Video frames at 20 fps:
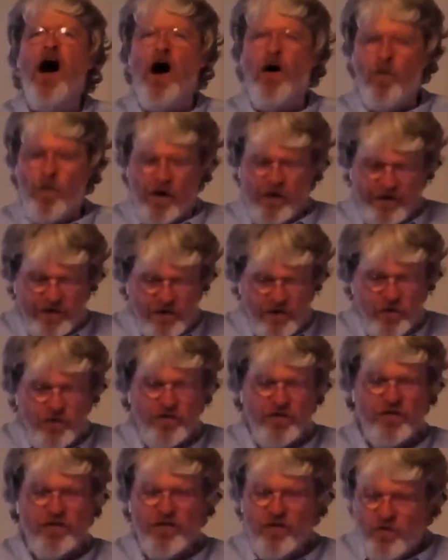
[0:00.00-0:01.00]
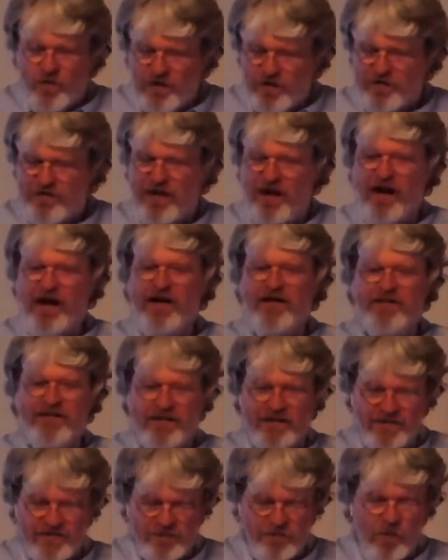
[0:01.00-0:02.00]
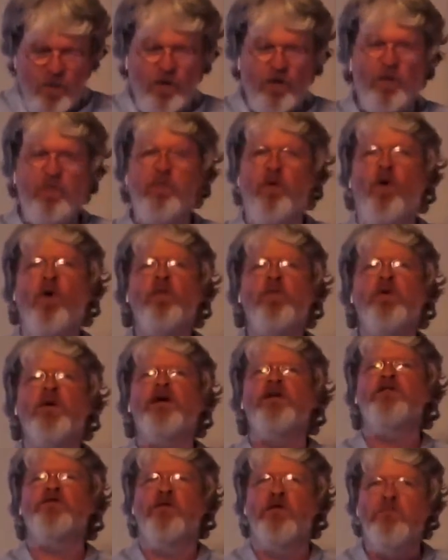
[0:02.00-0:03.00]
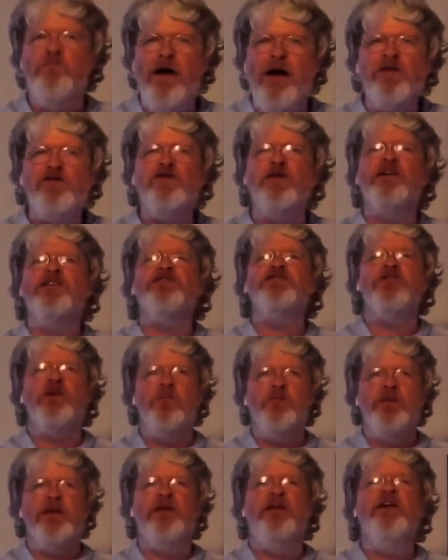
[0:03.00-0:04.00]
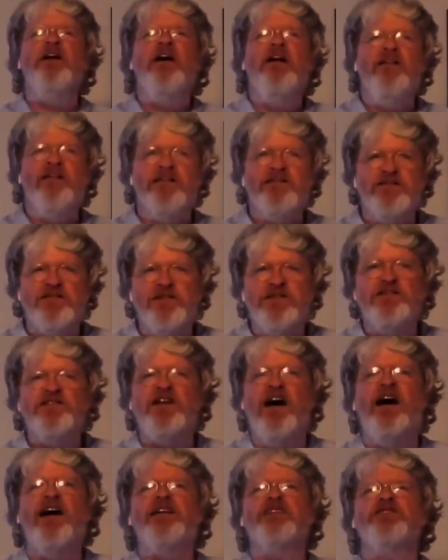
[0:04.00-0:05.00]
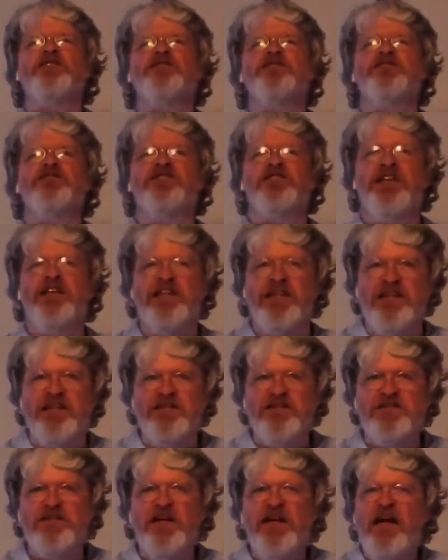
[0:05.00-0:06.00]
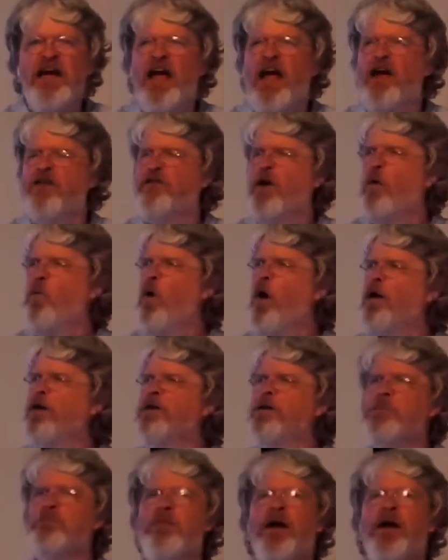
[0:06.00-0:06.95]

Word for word: I want to use a unit then that's more appropriate for measuring something that's the size of cities. If I wanted to